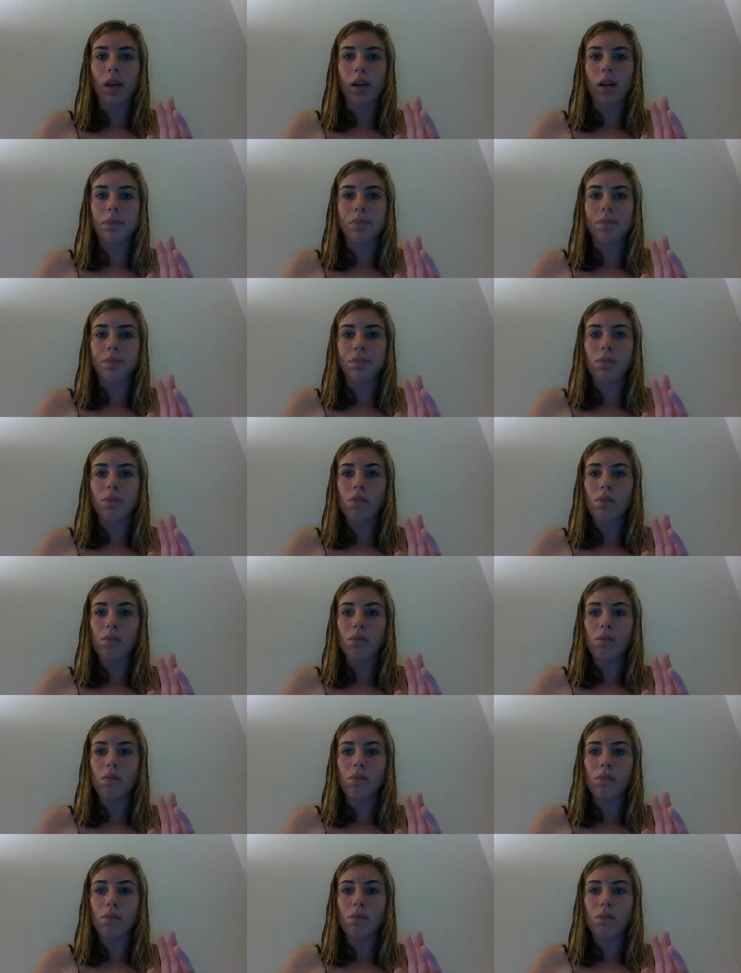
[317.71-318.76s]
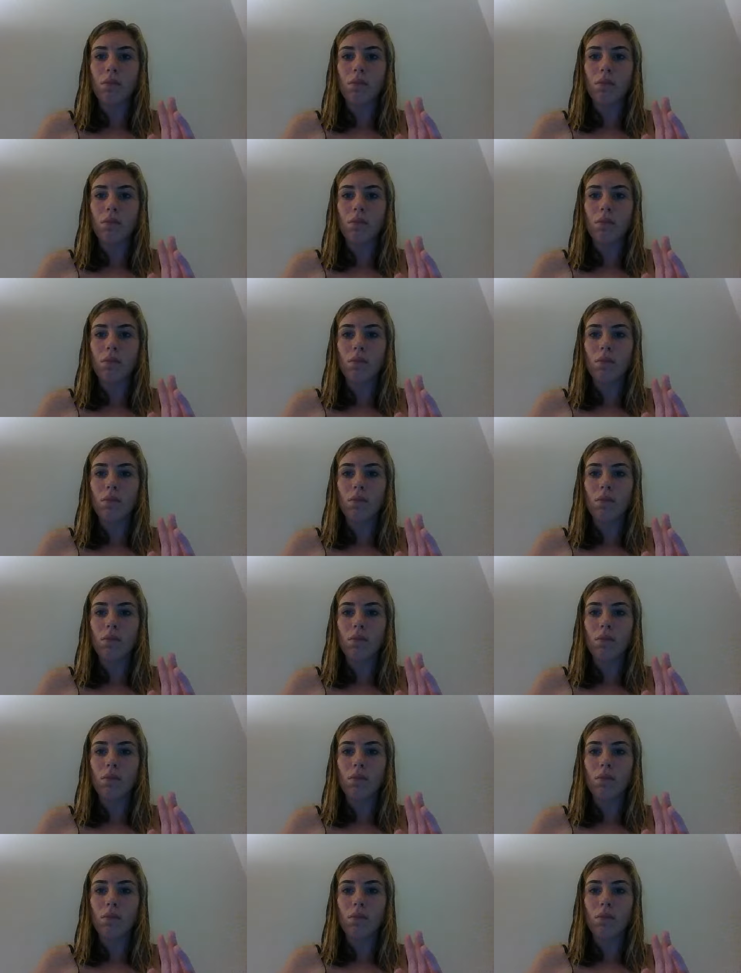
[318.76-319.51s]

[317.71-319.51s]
(no one is talking)